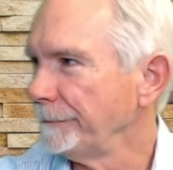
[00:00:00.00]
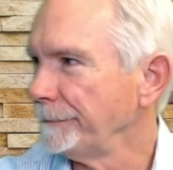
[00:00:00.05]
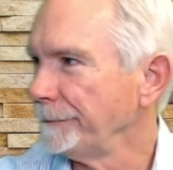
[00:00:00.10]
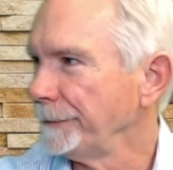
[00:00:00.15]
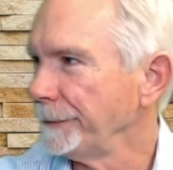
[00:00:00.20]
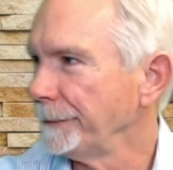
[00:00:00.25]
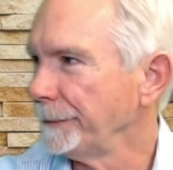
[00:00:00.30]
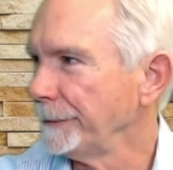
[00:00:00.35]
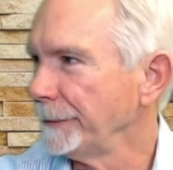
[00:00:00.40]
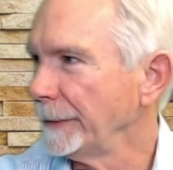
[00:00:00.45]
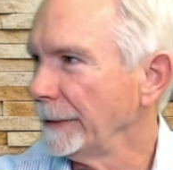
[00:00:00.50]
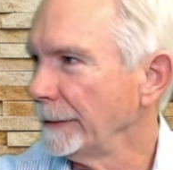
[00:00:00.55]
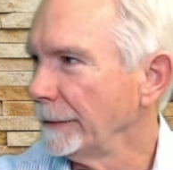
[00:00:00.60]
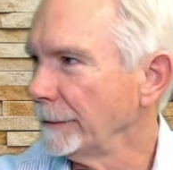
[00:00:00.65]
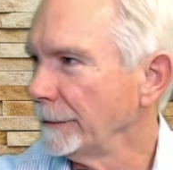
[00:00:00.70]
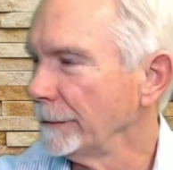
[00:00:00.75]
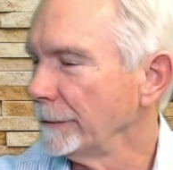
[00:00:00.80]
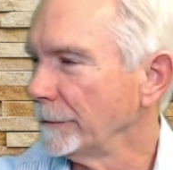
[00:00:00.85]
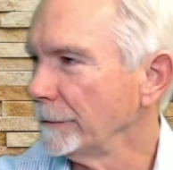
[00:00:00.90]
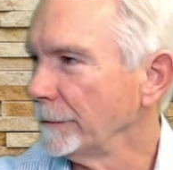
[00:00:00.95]
And then,
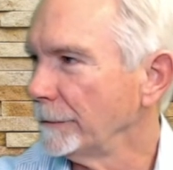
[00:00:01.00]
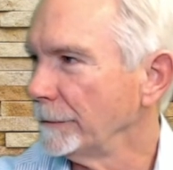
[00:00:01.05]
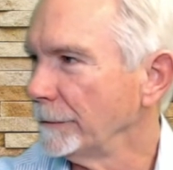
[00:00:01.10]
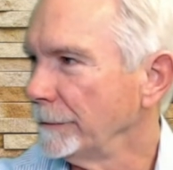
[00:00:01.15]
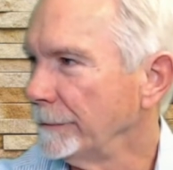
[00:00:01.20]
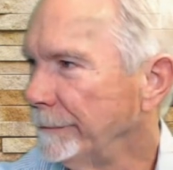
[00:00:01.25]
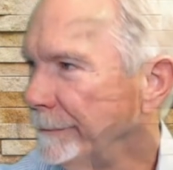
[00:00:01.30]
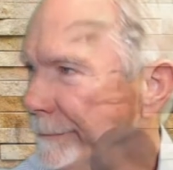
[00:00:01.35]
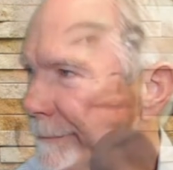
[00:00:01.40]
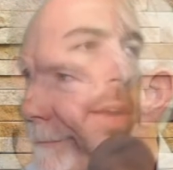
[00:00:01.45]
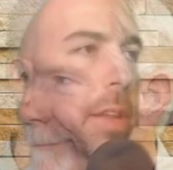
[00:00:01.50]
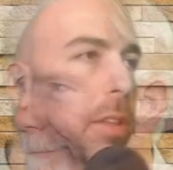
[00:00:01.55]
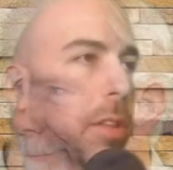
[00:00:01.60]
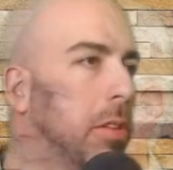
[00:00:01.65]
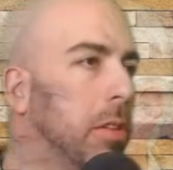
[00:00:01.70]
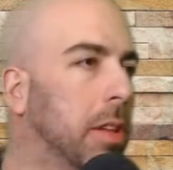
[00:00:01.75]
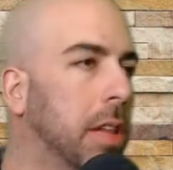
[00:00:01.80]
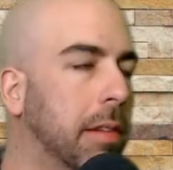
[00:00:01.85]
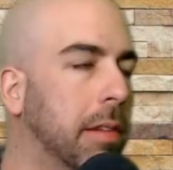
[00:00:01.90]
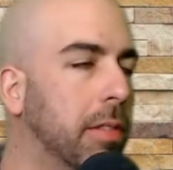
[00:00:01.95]
once it deteriorates,
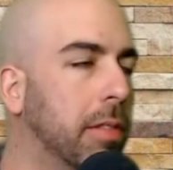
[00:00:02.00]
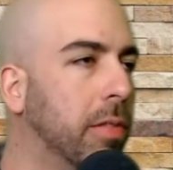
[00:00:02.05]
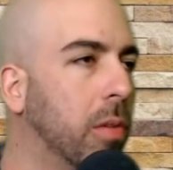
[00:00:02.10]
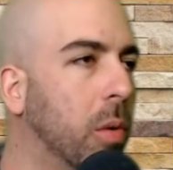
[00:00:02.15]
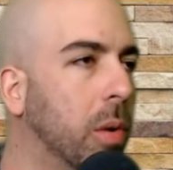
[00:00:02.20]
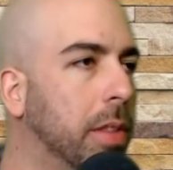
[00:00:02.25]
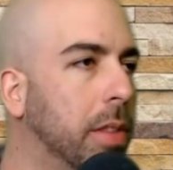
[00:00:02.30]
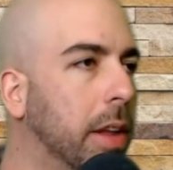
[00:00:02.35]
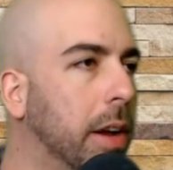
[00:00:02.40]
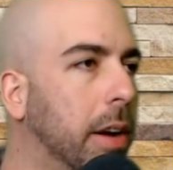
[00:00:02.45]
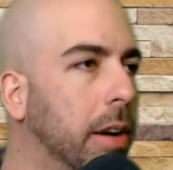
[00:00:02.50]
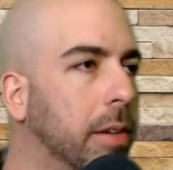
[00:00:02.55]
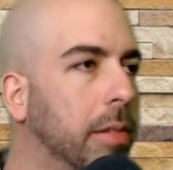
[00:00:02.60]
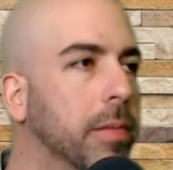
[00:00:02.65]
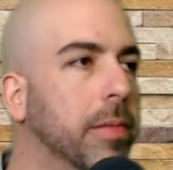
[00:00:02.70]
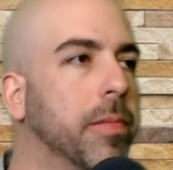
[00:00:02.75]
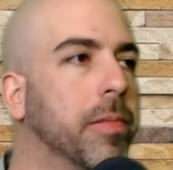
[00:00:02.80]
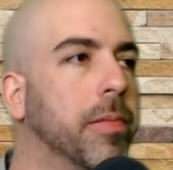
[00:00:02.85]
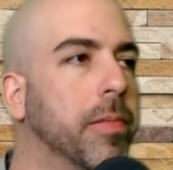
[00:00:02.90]
you just have a void there.